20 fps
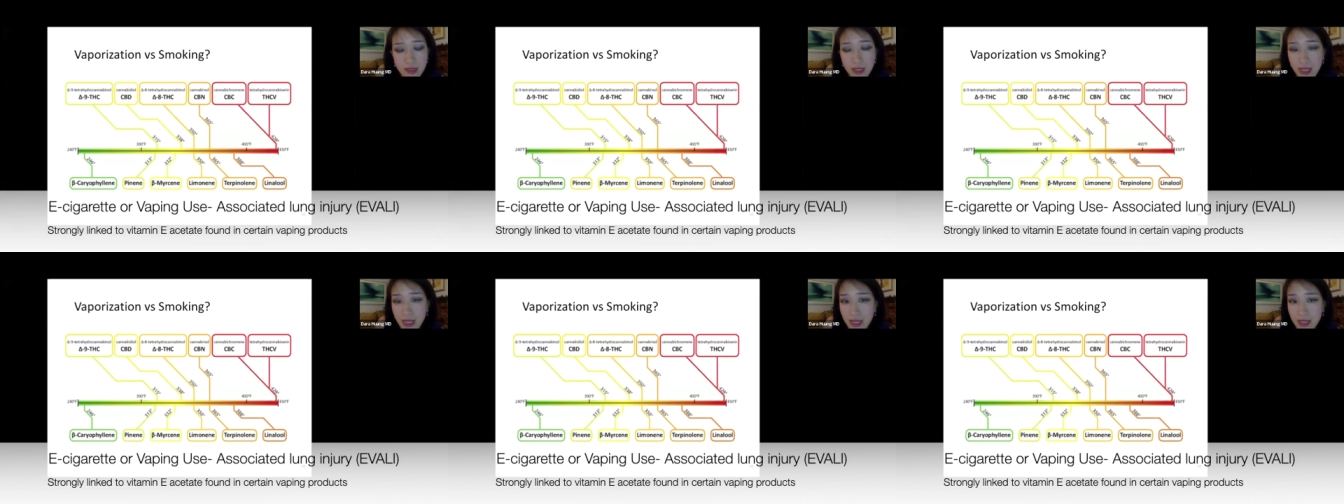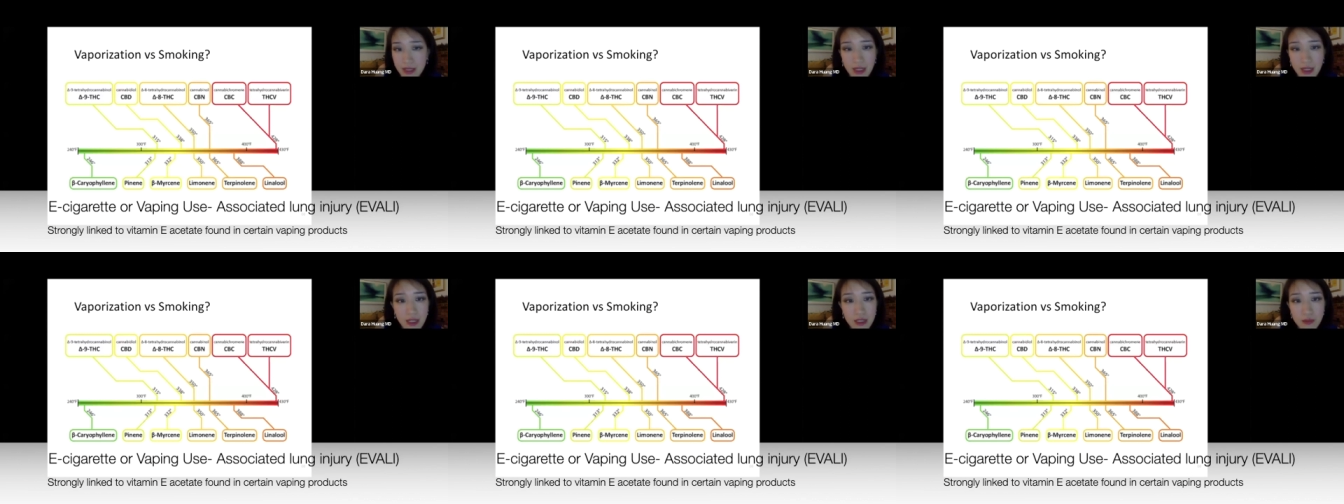
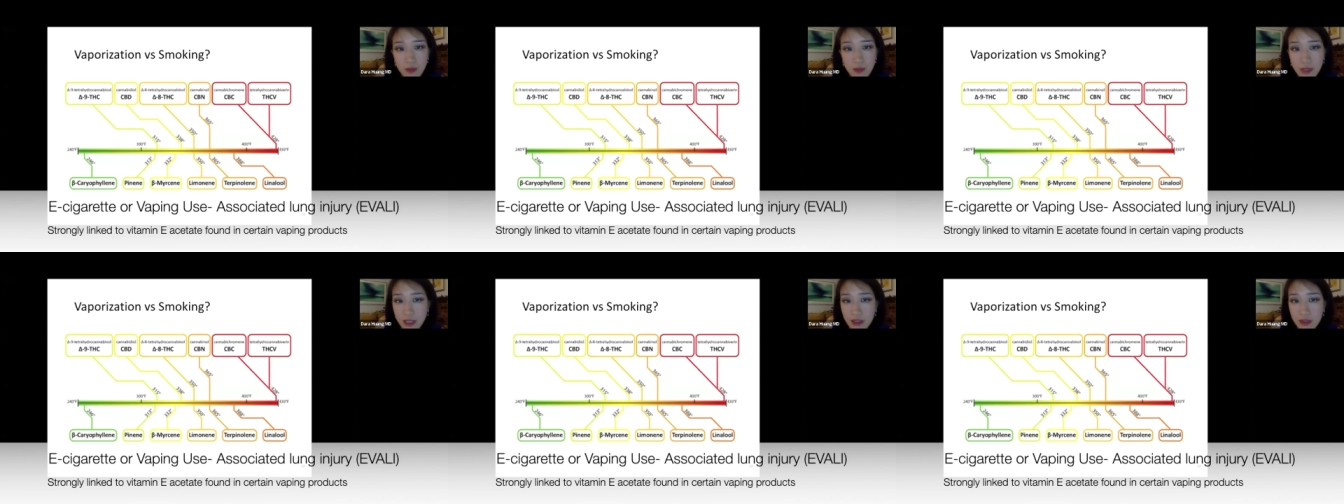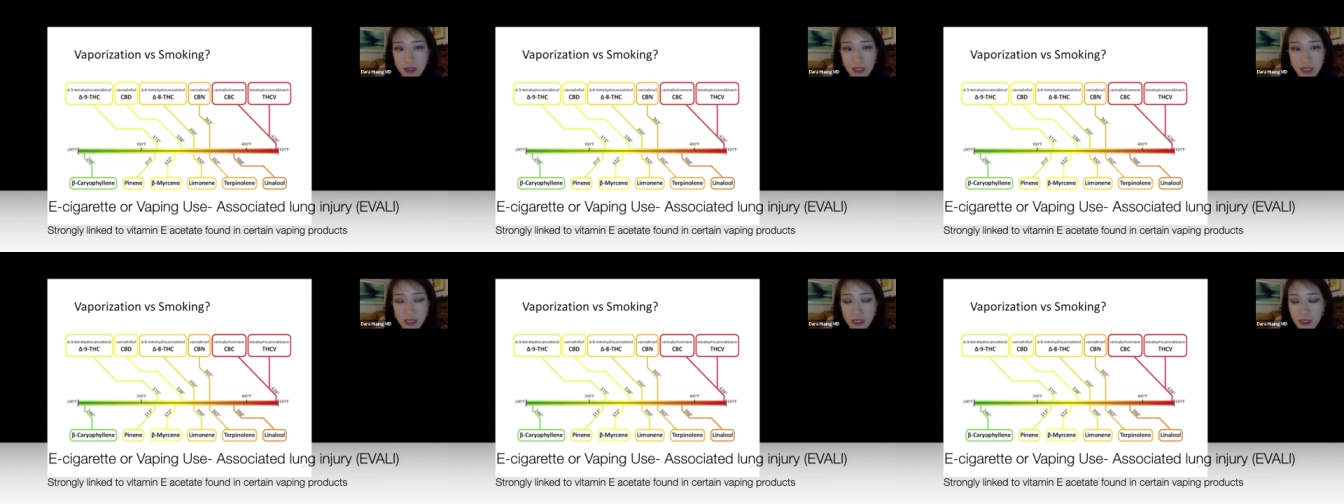again,
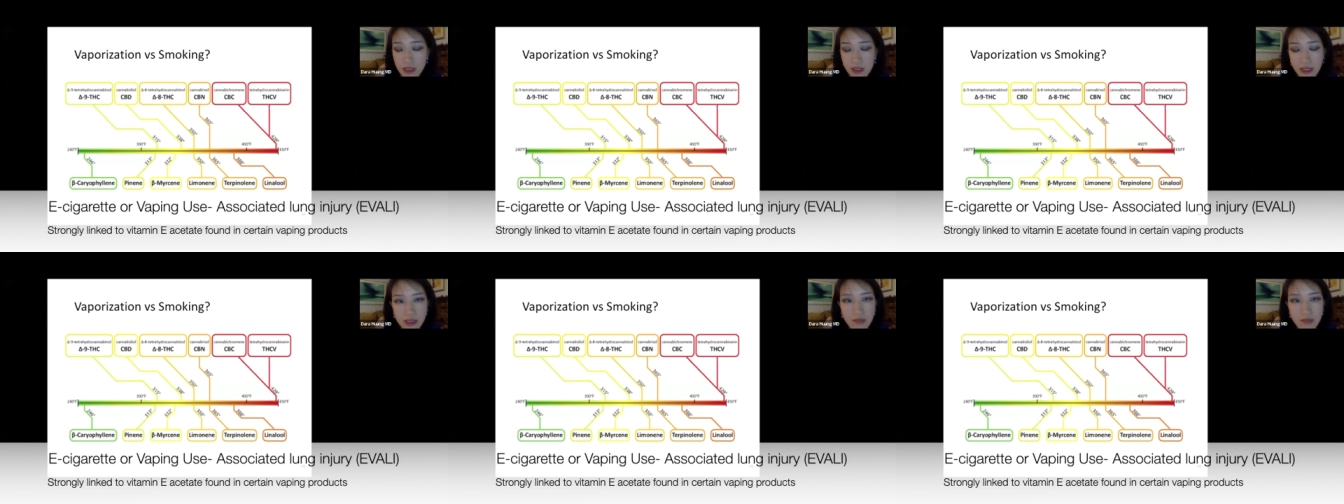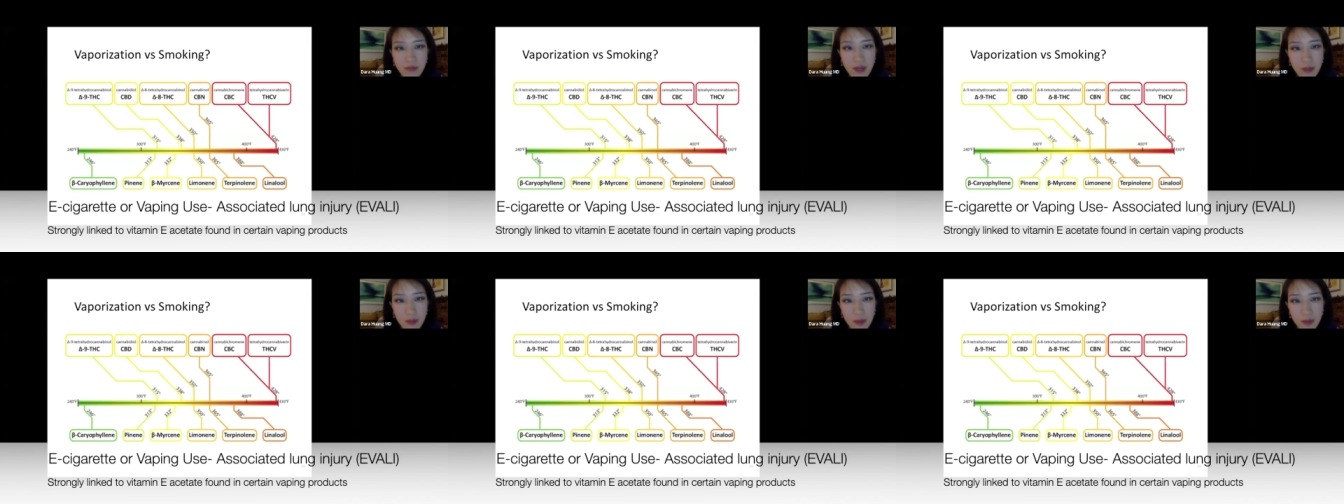unregulated.
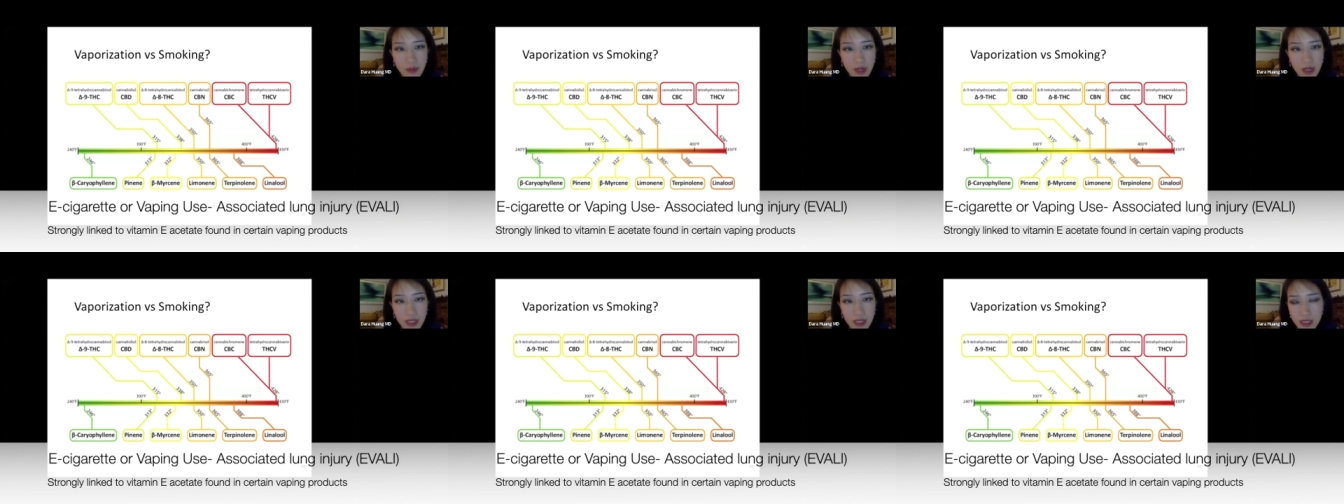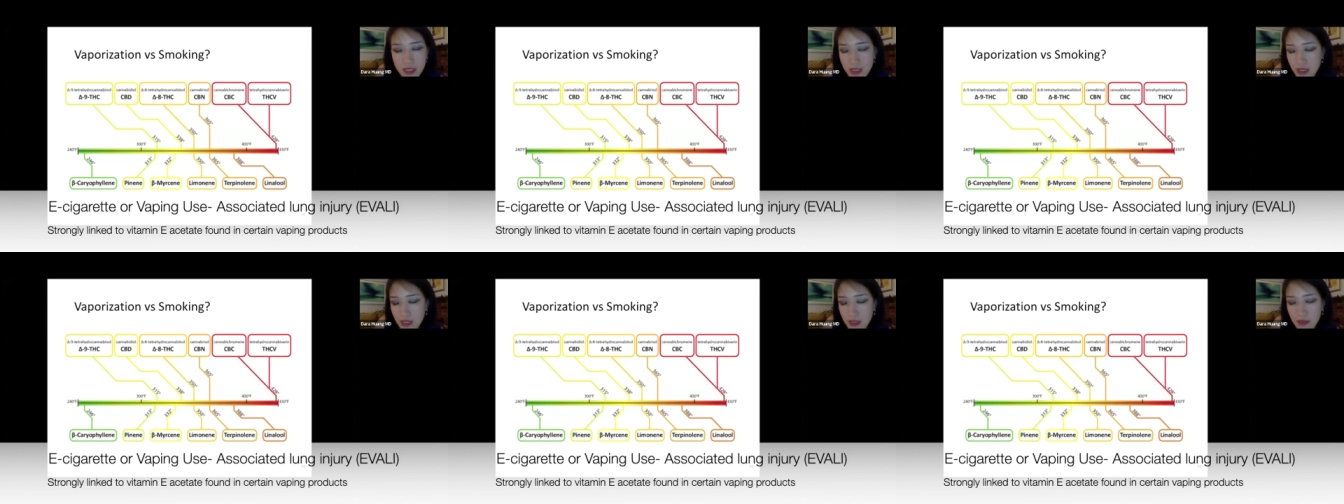The vapor
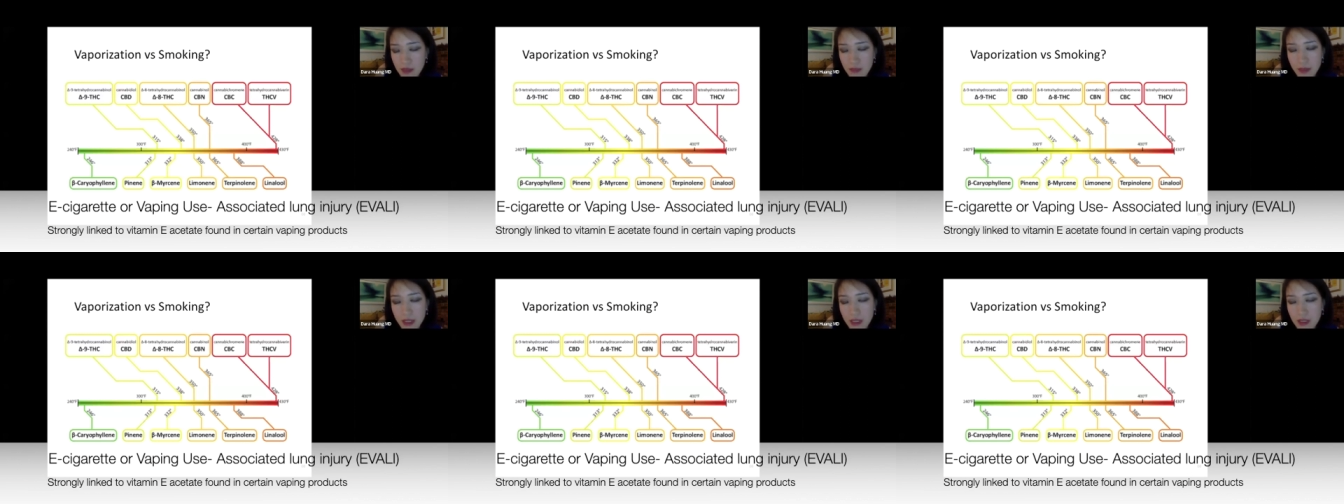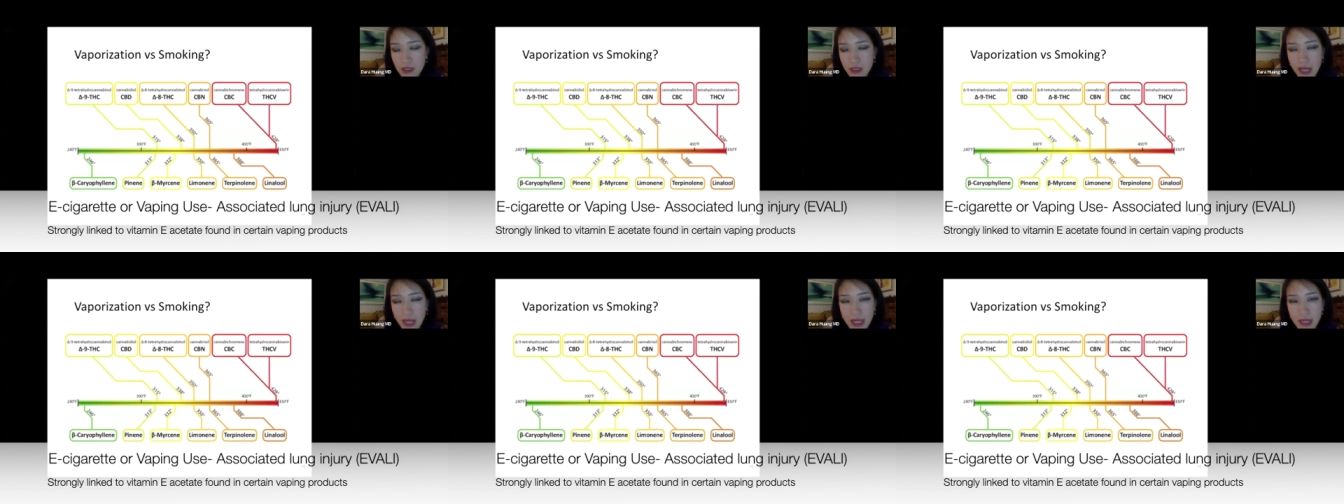products in the
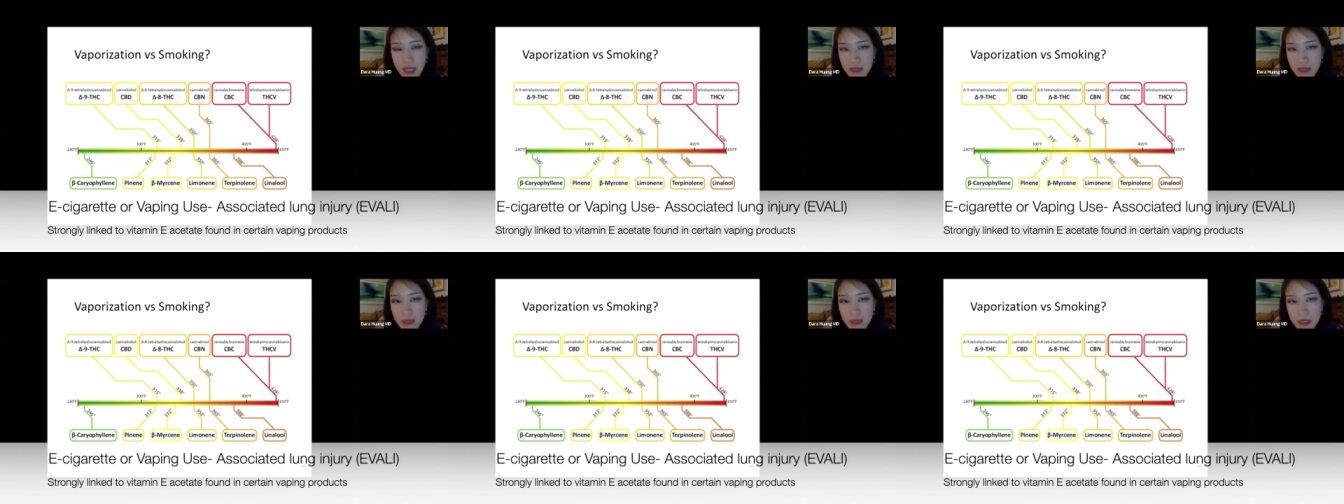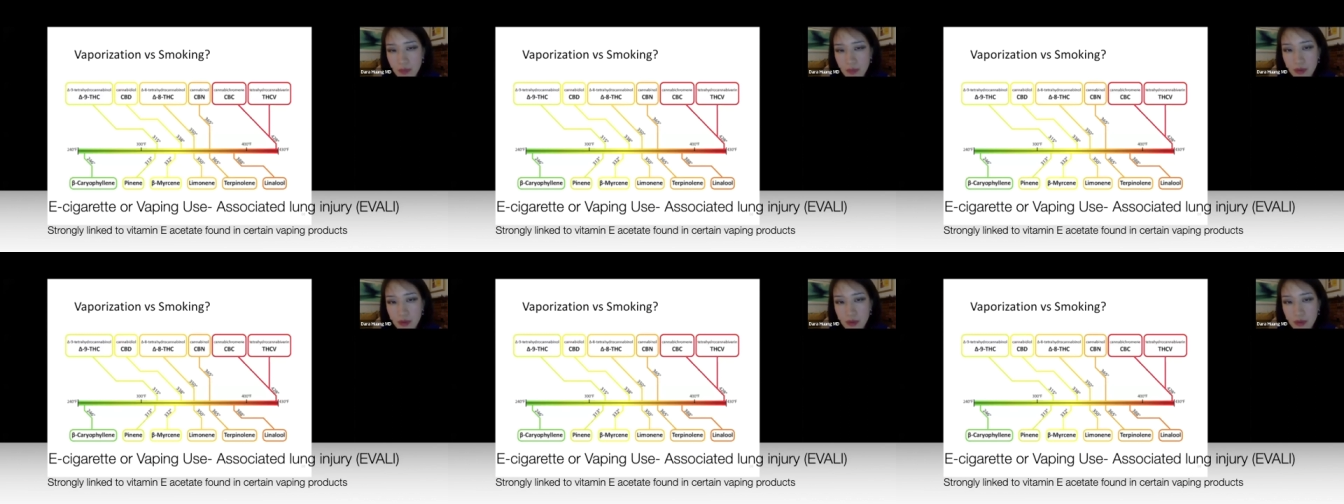medical cannabis